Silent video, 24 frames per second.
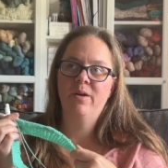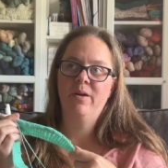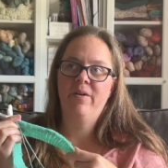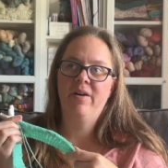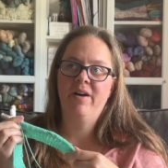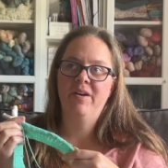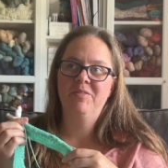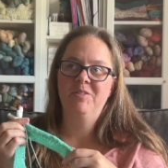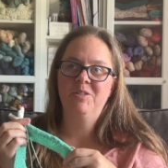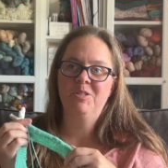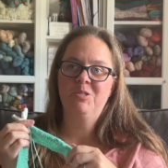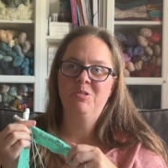
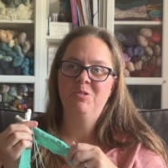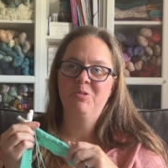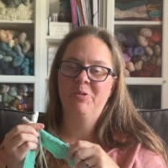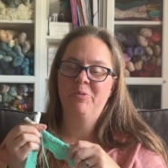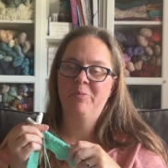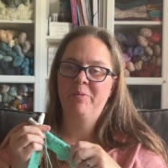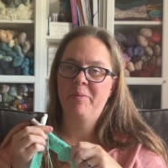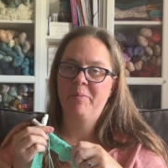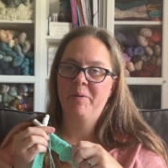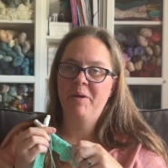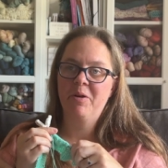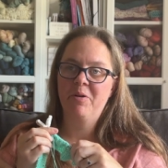don't have to do
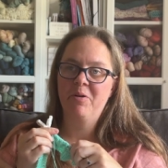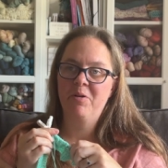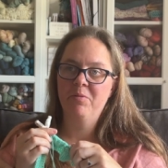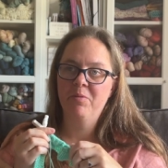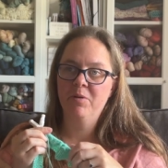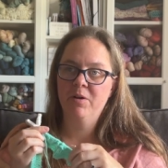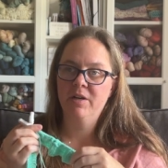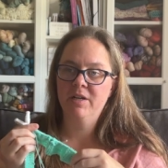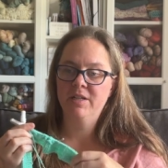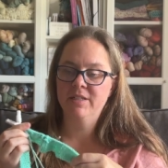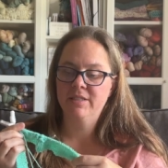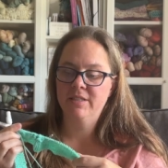the ribbing
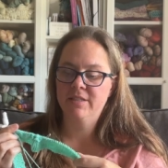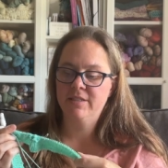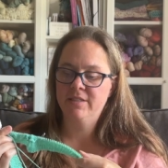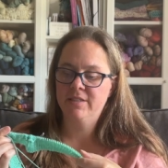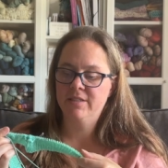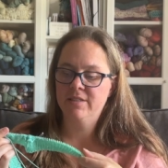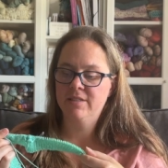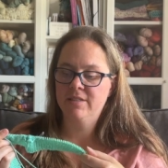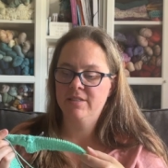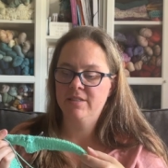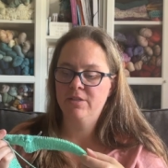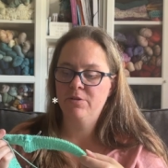over,
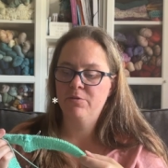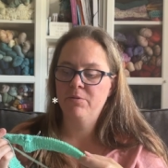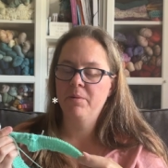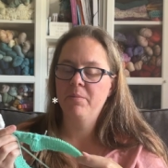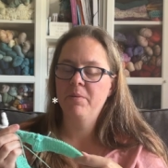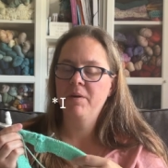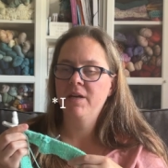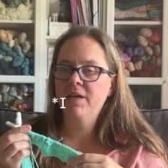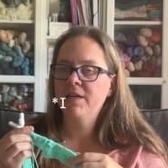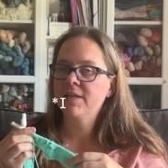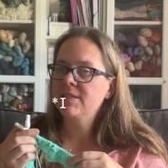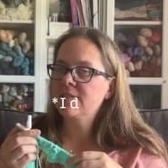because the
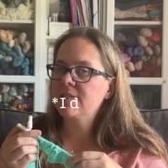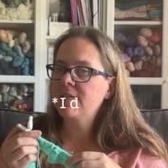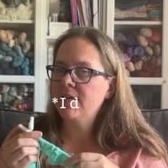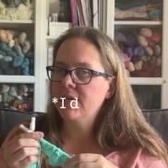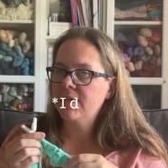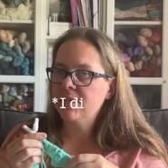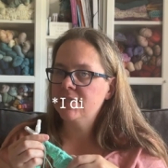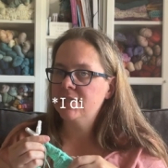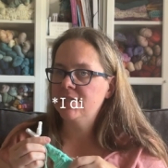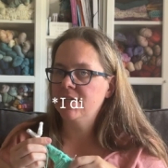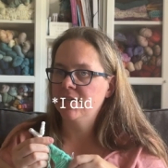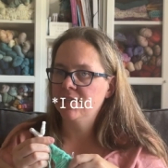ribbing is
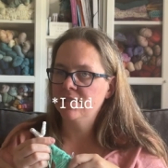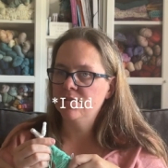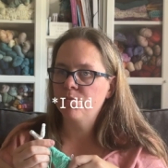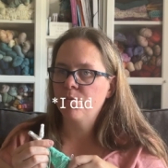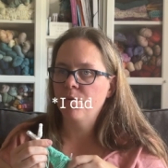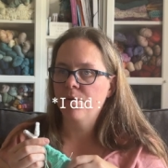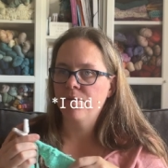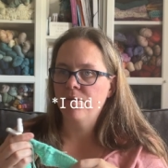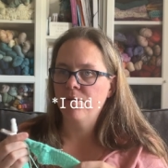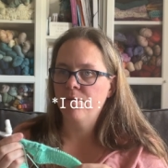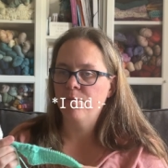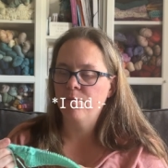like a
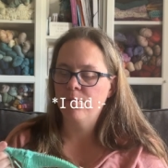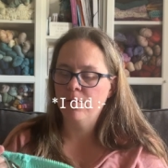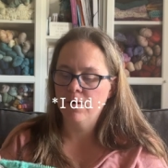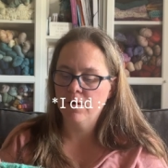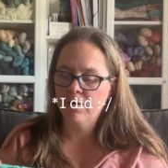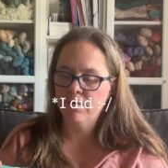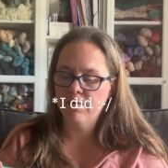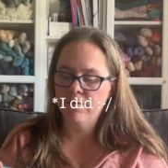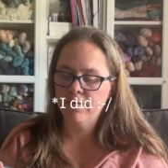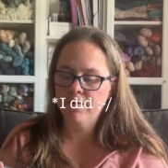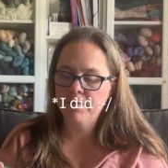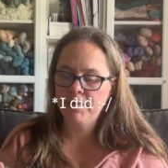day's worth of
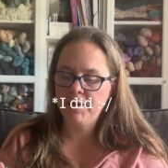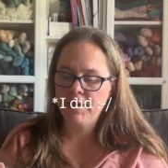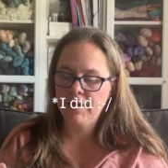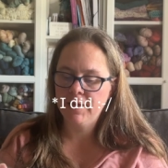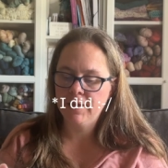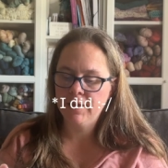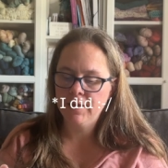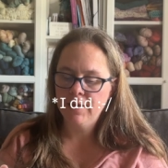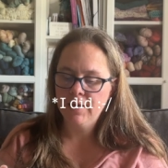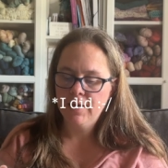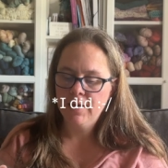work for me,